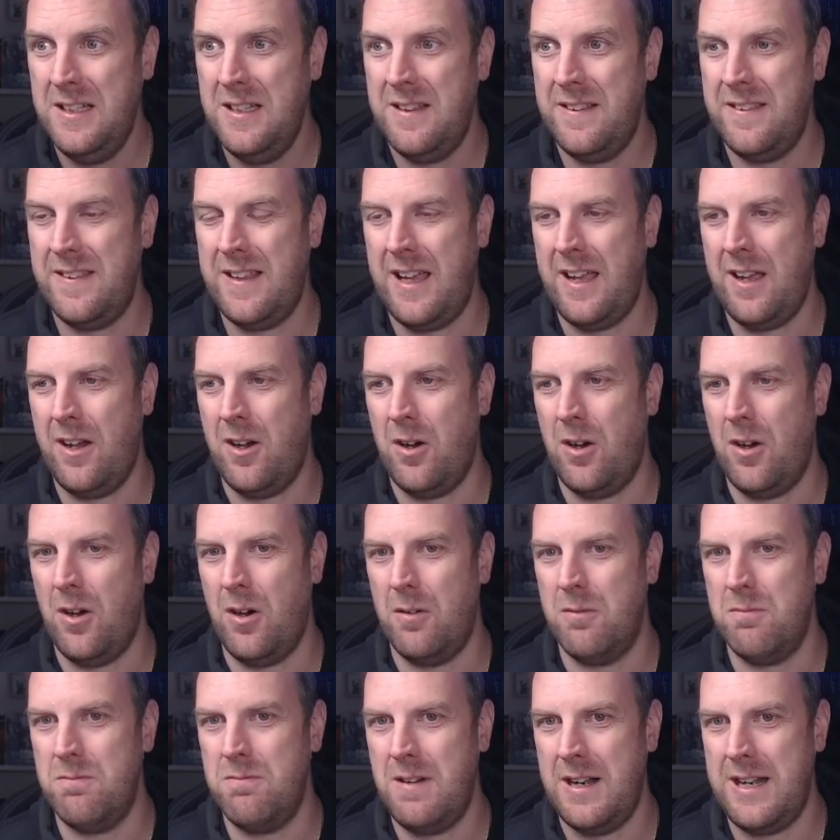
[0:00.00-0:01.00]
They
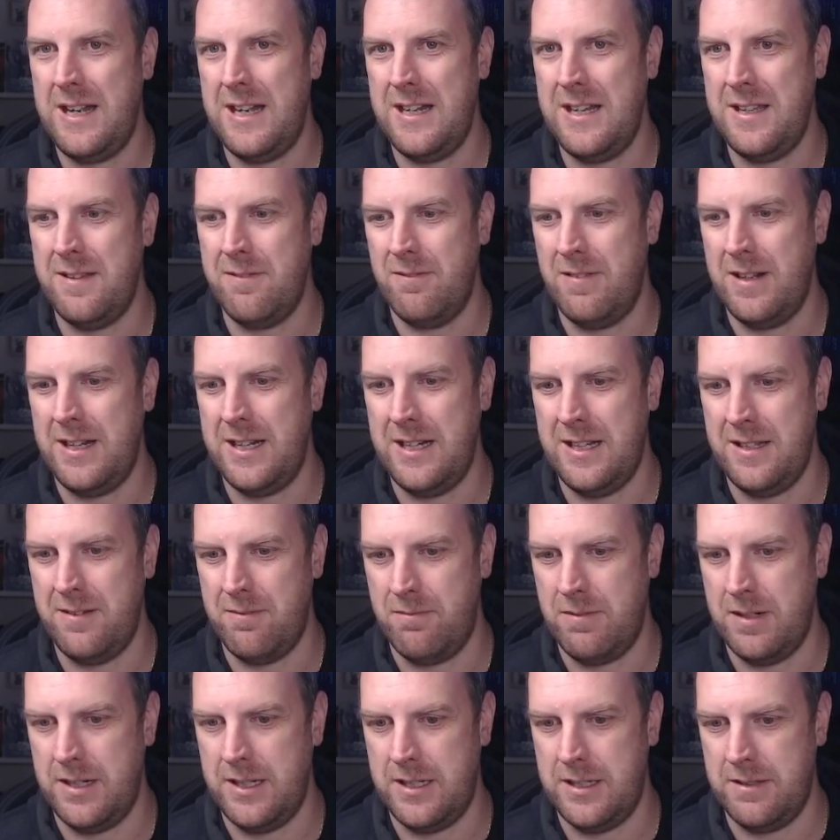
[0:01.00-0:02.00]
are really, really,
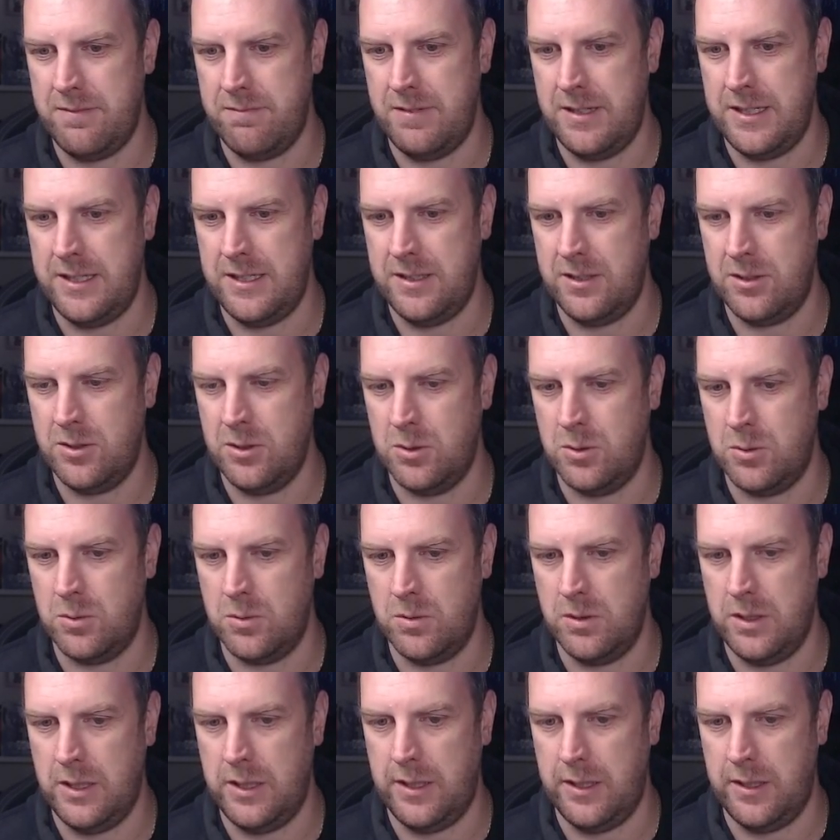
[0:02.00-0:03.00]
really, really
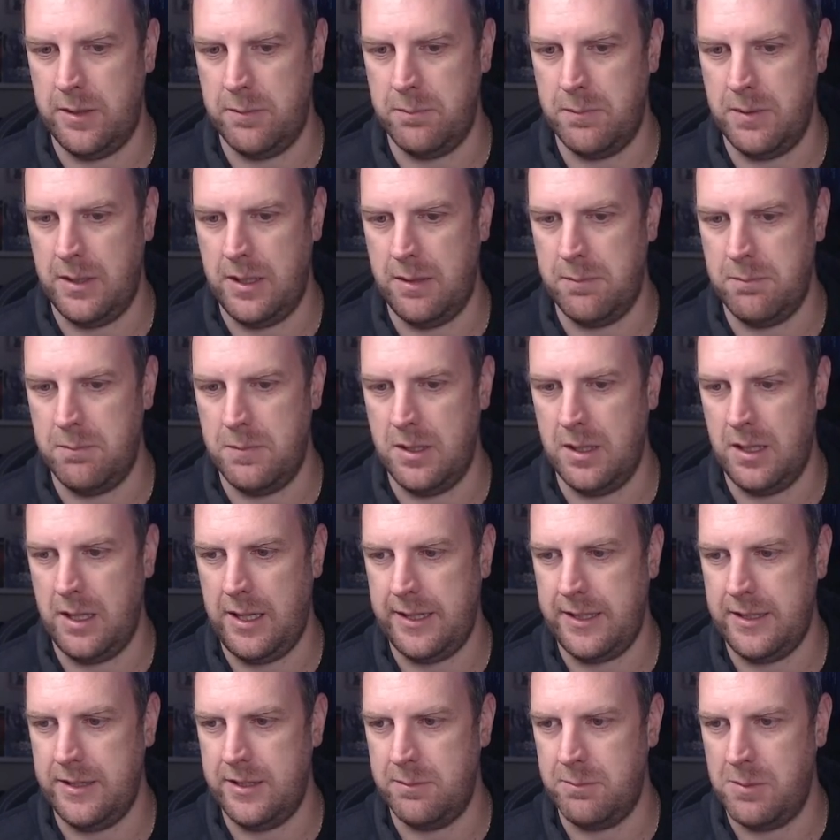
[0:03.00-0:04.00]
cool. I'm
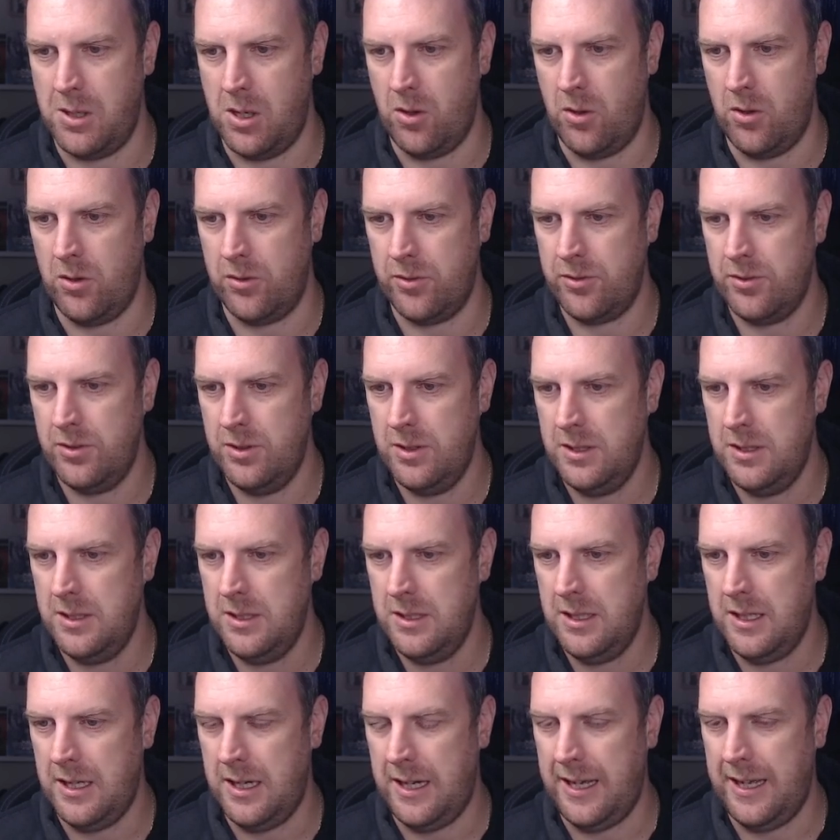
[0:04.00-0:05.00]
liking them a lot.
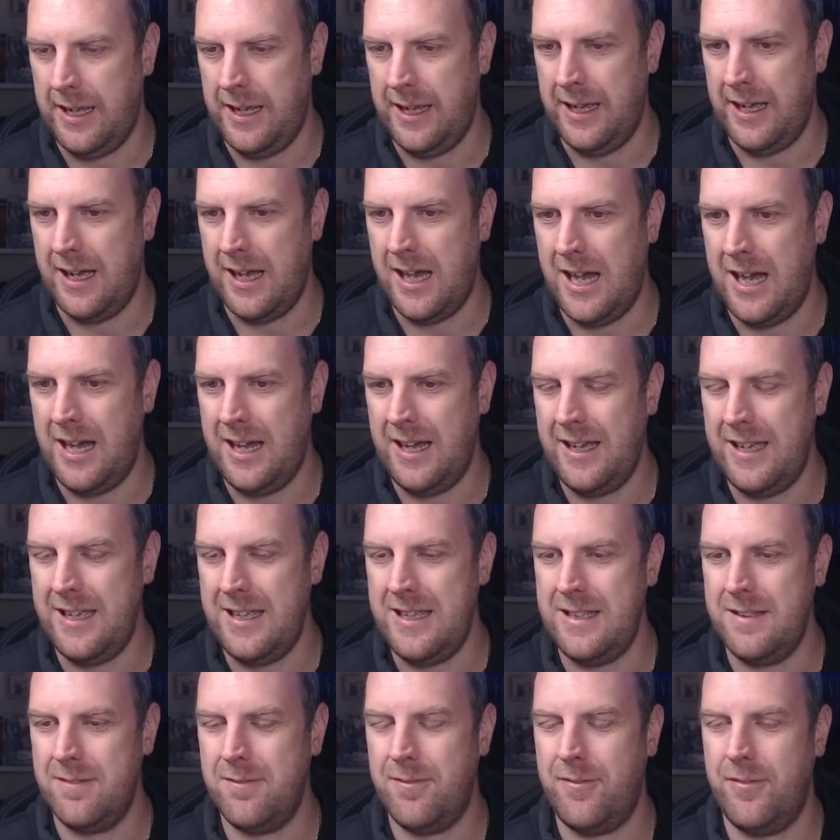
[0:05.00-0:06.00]

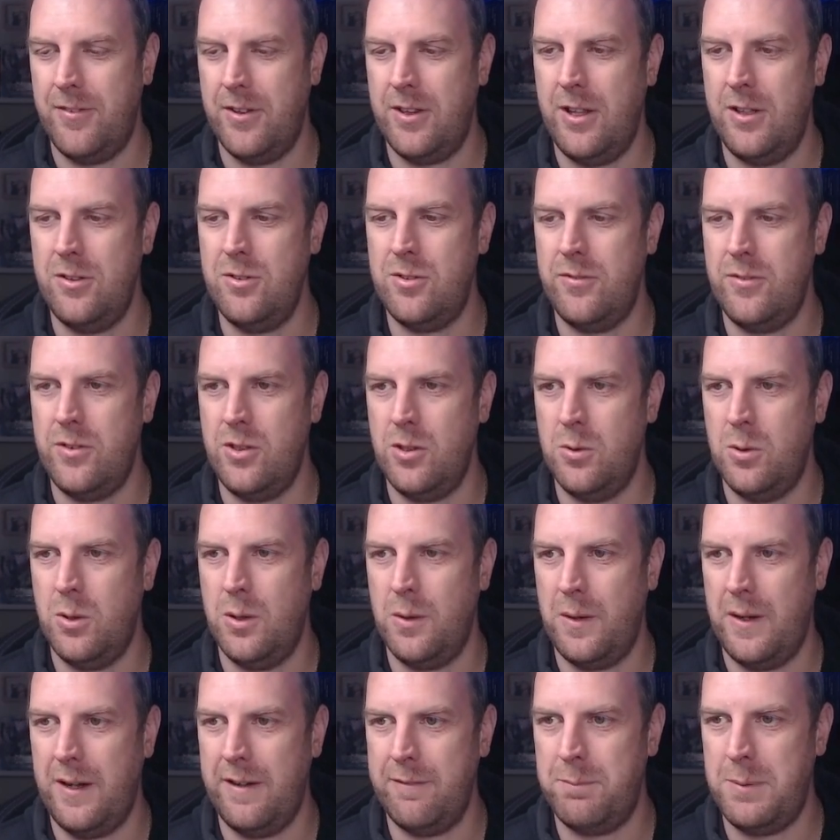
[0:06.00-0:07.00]
For those of you
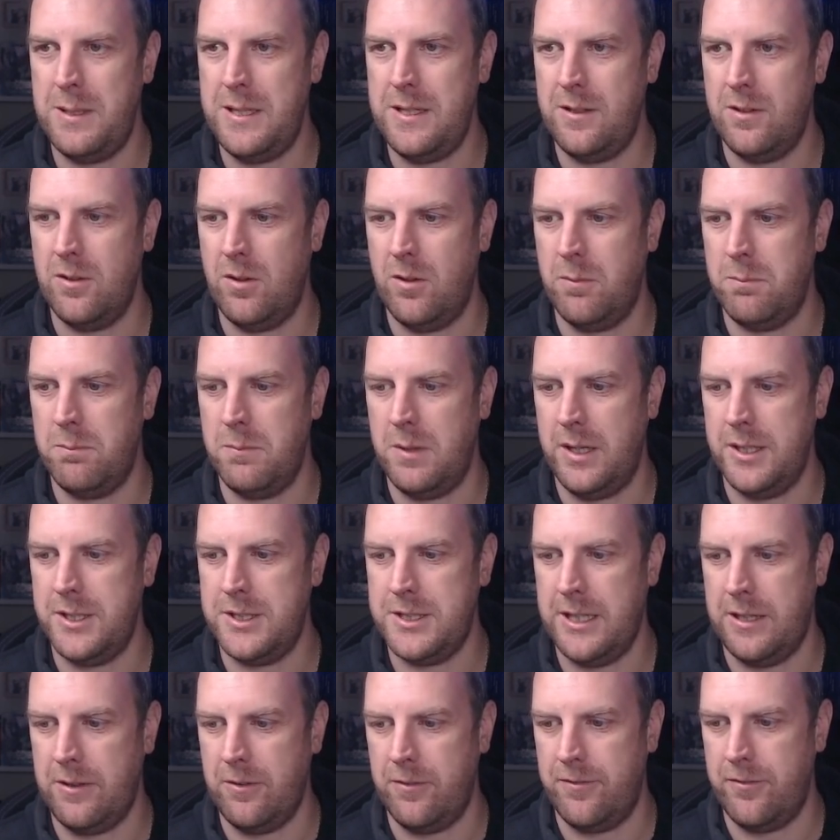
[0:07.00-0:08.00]
who have been on my
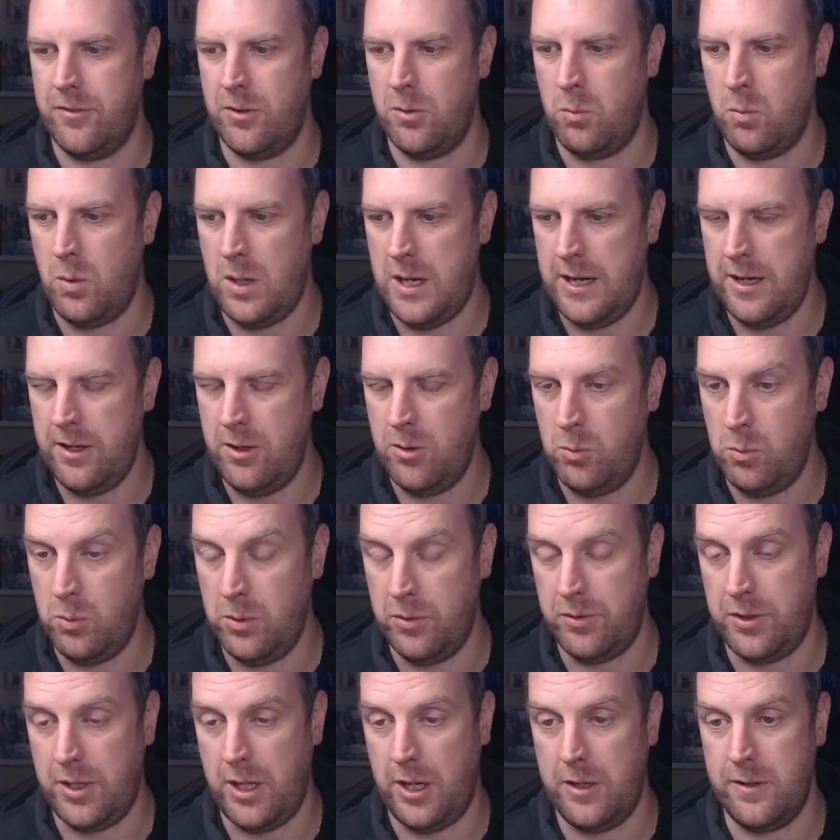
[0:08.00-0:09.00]
channel for a while, will
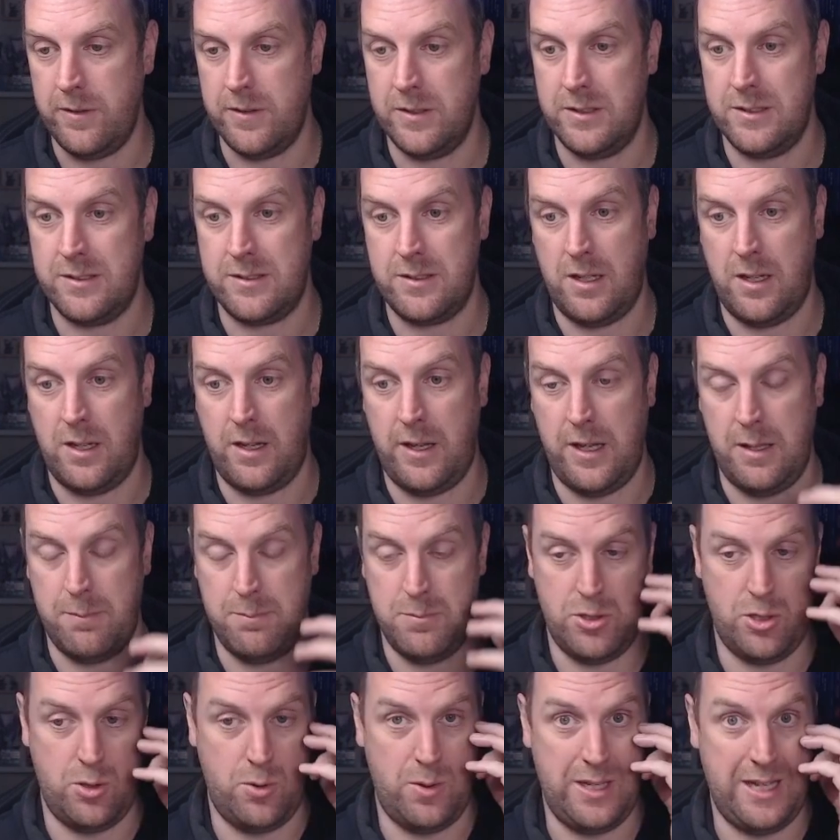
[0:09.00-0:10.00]
know that I am
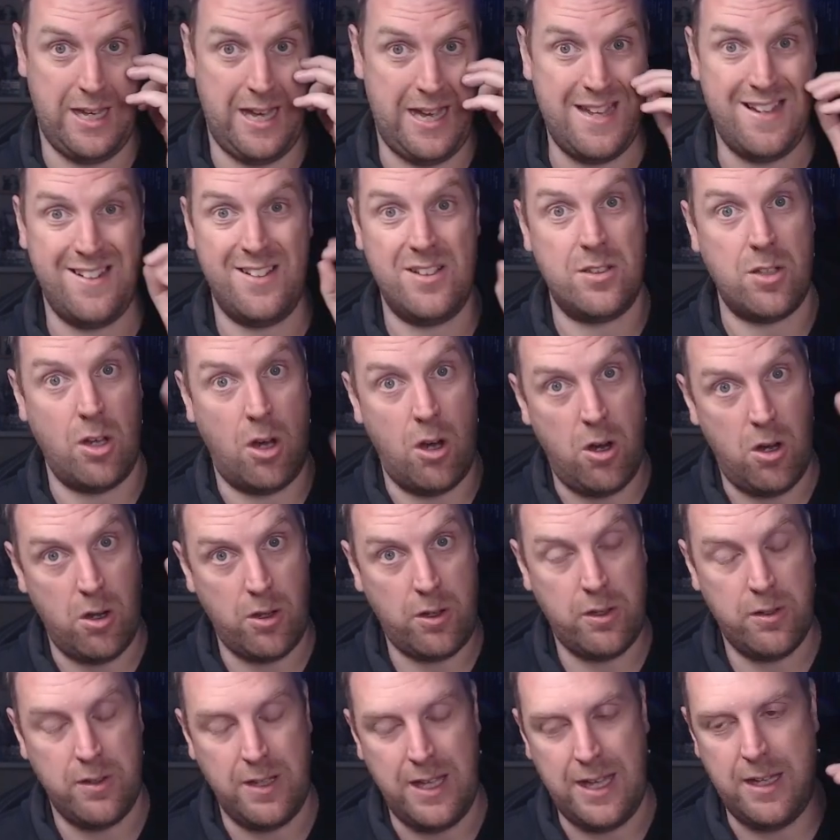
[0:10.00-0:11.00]
doing a
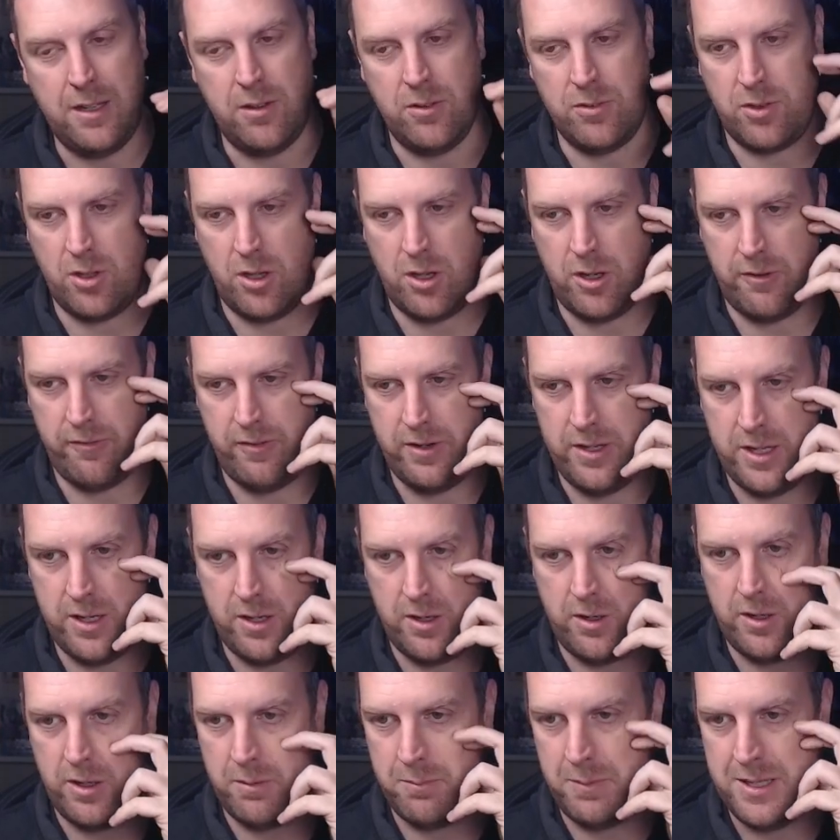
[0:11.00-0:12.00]
Dark Eldari
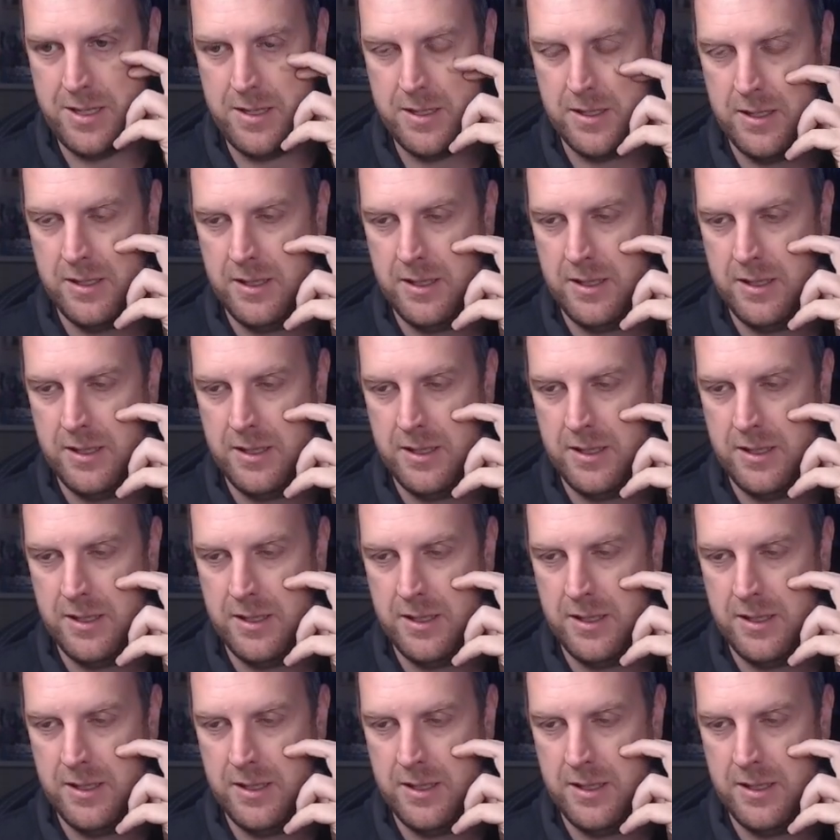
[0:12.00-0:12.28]
army.